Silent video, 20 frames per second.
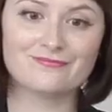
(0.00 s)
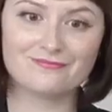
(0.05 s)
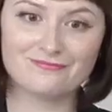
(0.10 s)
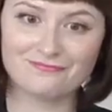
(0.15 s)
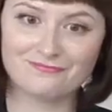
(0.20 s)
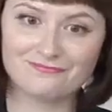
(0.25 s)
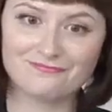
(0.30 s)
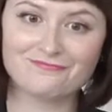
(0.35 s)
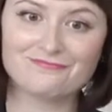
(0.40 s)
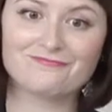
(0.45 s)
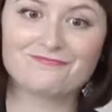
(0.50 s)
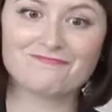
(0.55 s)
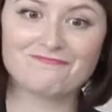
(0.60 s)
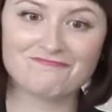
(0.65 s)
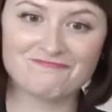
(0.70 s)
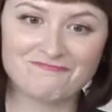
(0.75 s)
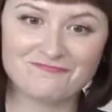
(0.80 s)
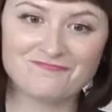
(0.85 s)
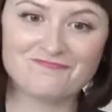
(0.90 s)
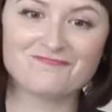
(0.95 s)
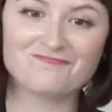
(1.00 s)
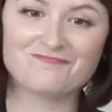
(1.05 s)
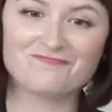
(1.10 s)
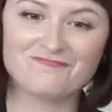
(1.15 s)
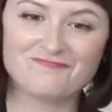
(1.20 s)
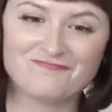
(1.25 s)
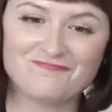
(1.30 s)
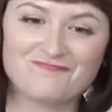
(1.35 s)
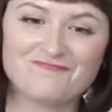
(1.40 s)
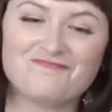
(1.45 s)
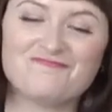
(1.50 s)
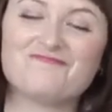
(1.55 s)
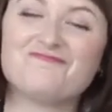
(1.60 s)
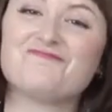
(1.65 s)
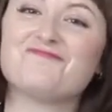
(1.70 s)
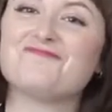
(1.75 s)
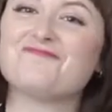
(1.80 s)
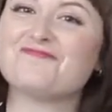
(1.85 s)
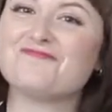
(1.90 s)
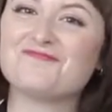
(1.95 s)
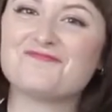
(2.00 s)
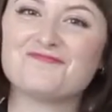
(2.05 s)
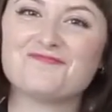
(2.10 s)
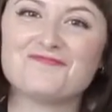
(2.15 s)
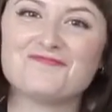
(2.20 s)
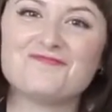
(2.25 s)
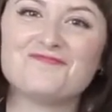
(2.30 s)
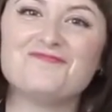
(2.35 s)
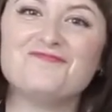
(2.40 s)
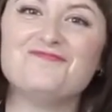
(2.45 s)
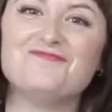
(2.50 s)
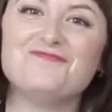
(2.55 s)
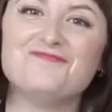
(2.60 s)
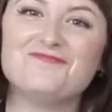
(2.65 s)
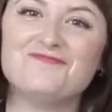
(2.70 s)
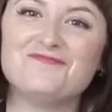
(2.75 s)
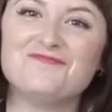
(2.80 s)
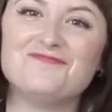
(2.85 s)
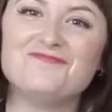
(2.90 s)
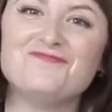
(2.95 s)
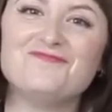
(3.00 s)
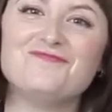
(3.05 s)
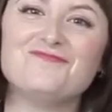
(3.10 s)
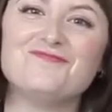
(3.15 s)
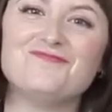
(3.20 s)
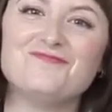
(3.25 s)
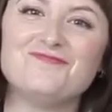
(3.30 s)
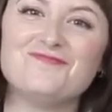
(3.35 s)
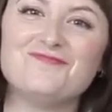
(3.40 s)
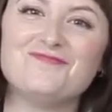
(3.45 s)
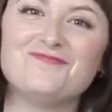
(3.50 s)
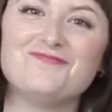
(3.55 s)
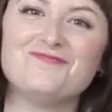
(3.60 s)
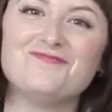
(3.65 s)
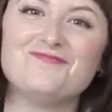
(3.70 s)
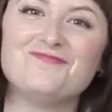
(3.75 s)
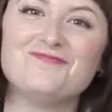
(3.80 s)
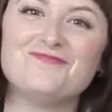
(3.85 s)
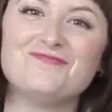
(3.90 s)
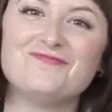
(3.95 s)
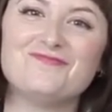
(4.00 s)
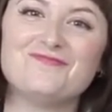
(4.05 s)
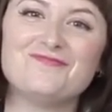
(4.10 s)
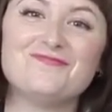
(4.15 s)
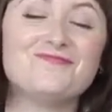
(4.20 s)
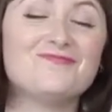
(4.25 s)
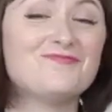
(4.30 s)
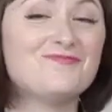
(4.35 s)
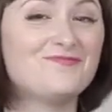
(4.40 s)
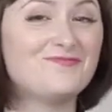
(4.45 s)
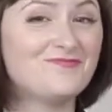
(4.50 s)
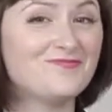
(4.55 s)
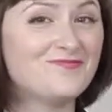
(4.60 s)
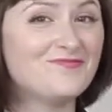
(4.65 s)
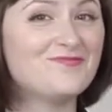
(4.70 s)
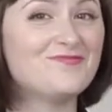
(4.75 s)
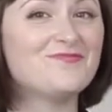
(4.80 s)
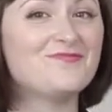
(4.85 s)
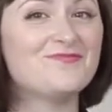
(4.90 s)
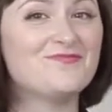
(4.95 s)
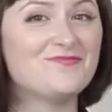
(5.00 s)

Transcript: [no speech]